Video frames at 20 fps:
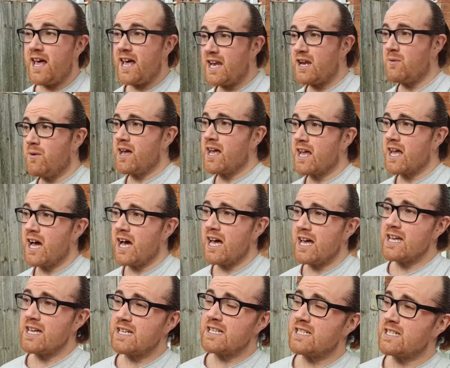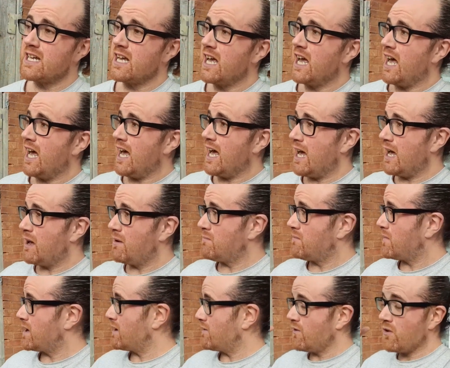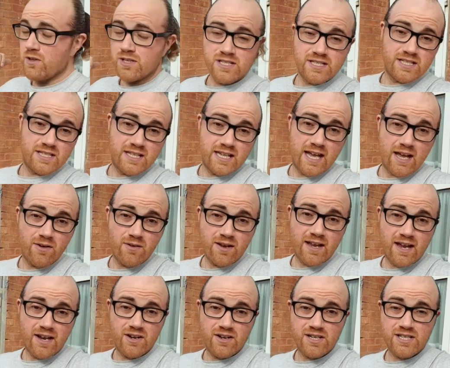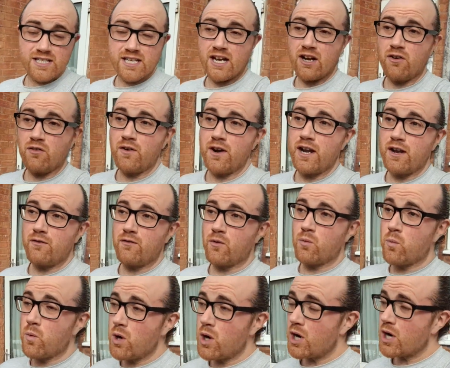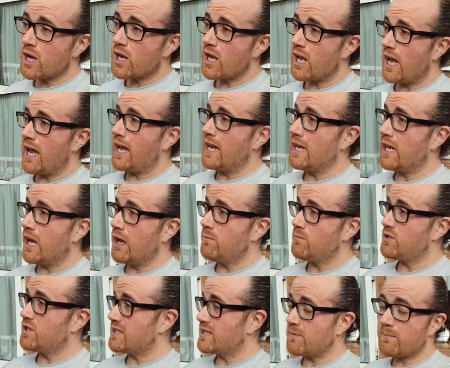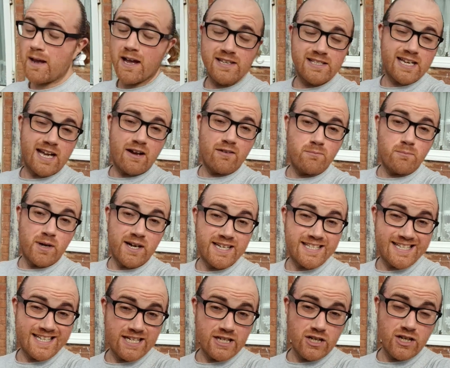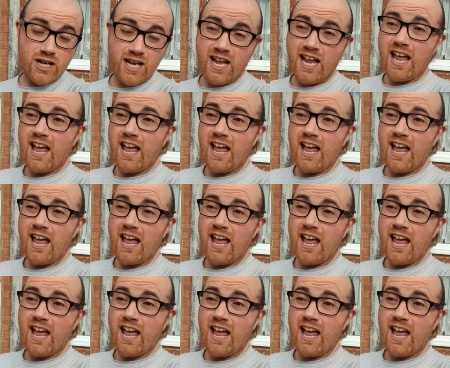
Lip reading: Anyway, guys, Yvonne's now getting herself ready for work, and I'm just about to have my dinner,